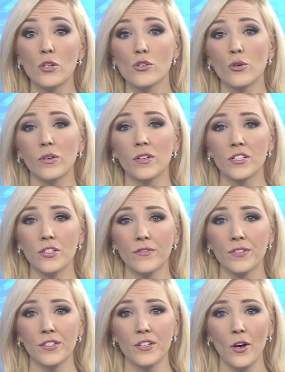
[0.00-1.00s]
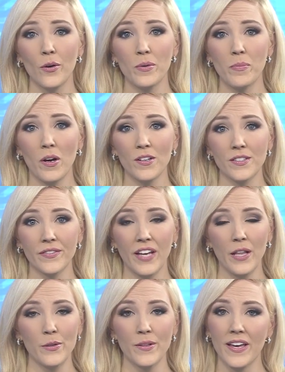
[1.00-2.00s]
A shortage of snow in parts of
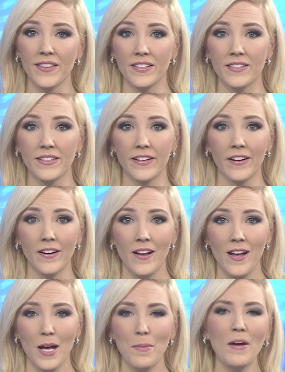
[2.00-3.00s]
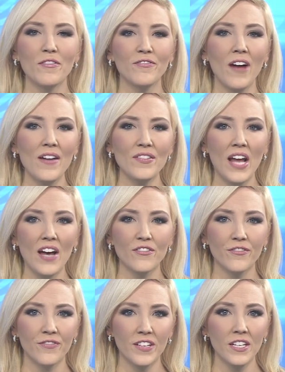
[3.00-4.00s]
KELOLAND this year. About five and a half
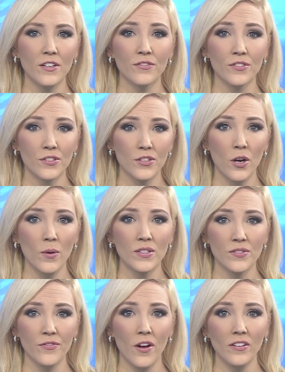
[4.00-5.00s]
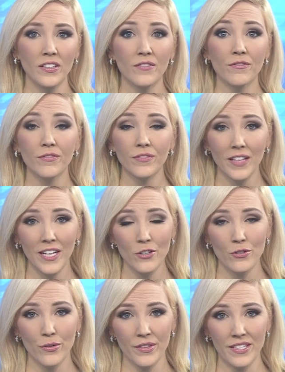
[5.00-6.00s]
feet of snow has fallen in
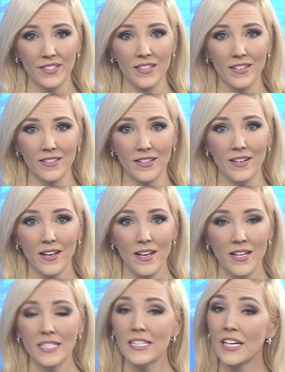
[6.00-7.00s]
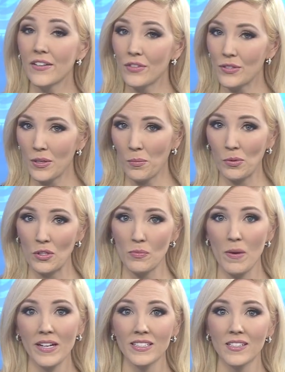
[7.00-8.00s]
Flandreau this season. To give you some
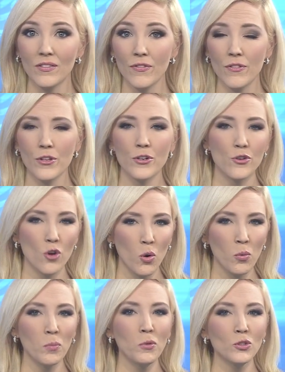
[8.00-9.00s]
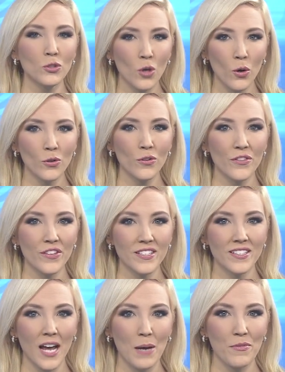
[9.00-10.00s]
perspective, the normal total this
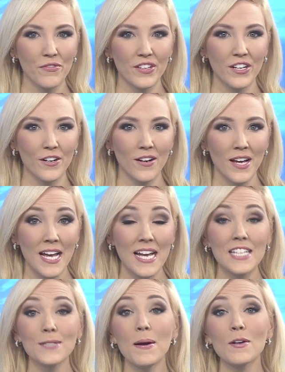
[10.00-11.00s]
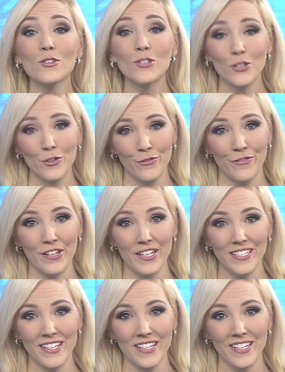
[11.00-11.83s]
time of year is about two feet.